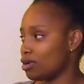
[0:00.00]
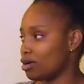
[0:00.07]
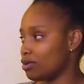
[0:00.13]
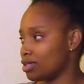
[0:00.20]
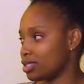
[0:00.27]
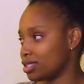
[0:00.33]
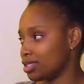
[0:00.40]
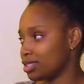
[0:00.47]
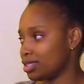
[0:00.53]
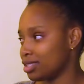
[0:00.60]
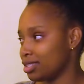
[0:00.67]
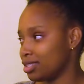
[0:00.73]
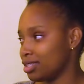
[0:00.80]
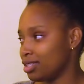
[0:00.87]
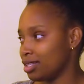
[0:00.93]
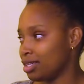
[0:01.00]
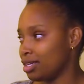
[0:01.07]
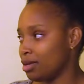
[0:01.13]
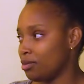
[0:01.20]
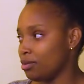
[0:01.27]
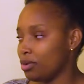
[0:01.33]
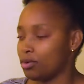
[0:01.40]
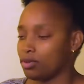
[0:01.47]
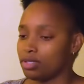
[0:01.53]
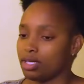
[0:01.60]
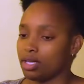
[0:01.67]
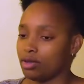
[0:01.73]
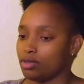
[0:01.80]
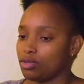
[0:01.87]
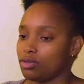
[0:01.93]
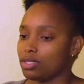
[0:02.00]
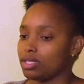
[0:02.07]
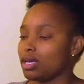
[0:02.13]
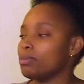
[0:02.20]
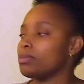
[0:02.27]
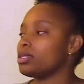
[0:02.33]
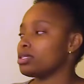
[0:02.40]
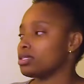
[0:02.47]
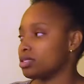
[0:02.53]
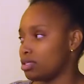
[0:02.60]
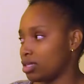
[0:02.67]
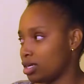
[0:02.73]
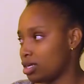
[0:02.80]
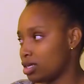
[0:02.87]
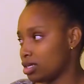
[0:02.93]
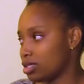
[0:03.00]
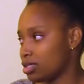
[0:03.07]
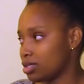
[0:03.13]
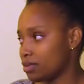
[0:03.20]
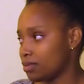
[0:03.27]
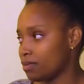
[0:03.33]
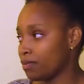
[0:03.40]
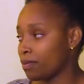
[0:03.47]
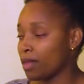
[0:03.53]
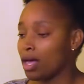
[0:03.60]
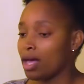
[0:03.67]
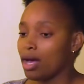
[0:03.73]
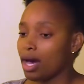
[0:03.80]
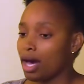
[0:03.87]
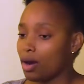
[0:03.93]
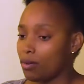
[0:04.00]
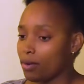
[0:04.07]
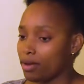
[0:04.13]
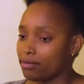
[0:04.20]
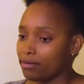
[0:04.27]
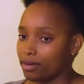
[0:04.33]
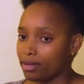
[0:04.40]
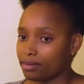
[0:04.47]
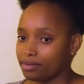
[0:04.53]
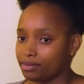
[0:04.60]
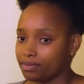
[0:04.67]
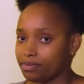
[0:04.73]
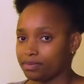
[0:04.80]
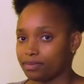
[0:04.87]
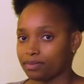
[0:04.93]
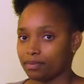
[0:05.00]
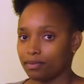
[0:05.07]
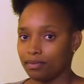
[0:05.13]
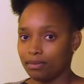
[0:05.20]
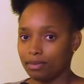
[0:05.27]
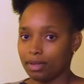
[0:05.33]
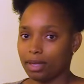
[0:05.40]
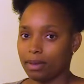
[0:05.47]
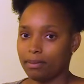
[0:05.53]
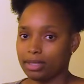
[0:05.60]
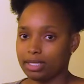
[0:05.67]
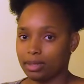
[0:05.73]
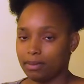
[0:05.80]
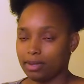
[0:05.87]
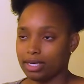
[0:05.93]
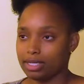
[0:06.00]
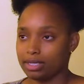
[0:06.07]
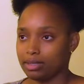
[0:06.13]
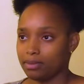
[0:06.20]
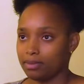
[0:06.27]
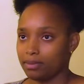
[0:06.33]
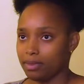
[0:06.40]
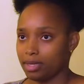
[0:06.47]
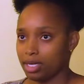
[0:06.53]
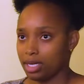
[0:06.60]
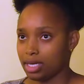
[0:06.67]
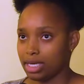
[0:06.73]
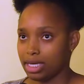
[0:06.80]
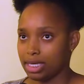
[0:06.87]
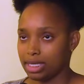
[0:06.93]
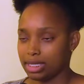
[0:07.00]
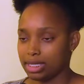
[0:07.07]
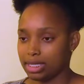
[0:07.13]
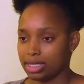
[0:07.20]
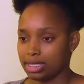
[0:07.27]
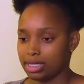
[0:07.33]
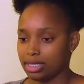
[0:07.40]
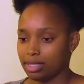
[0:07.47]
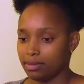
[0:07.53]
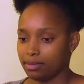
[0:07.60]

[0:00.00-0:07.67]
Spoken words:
hours because they're not doing something strenuous. However, metabolism is